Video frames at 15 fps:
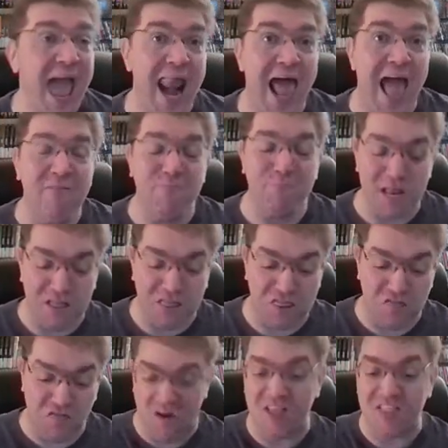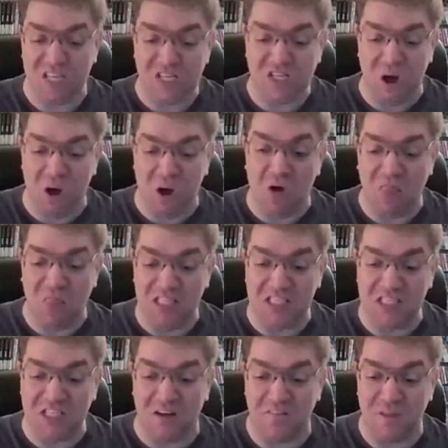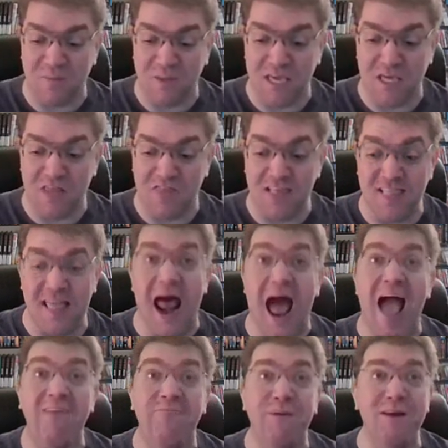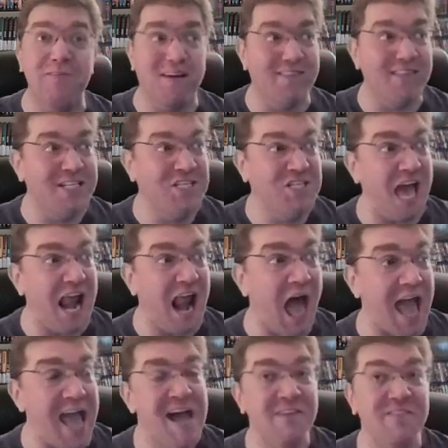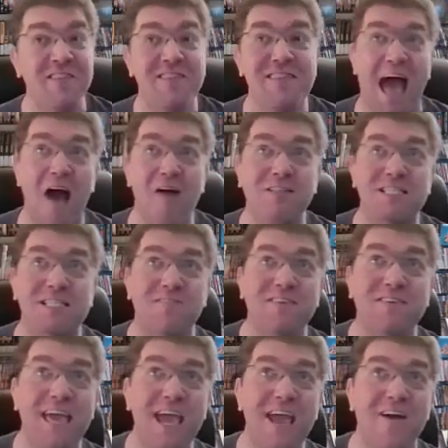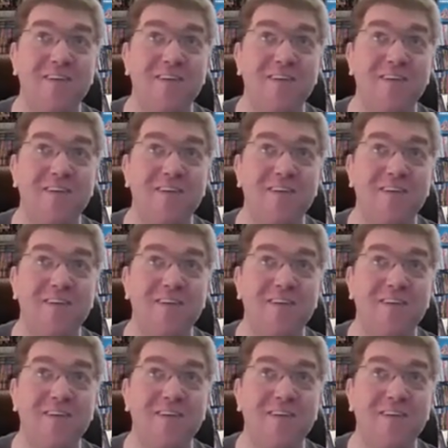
and I've been thrust into all this stuff to make you think that I've been around the Jedi for thousands of years.